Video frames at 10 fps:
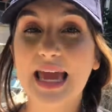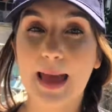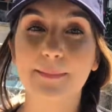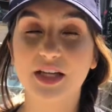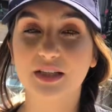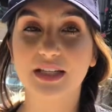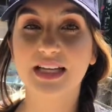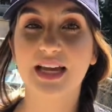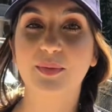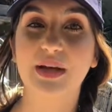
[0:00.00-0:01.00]
chemically
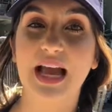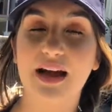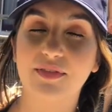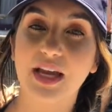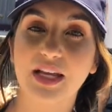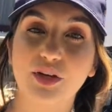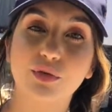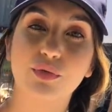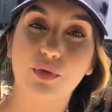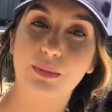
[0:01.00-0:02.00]
and we have a new
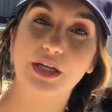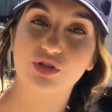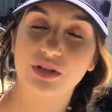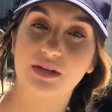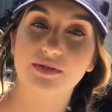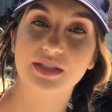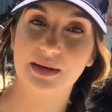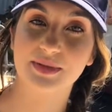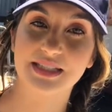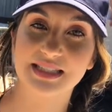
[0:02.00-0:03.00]
formation of
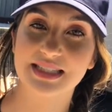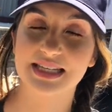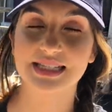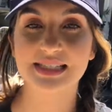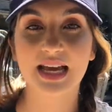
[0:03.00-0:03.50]
substances.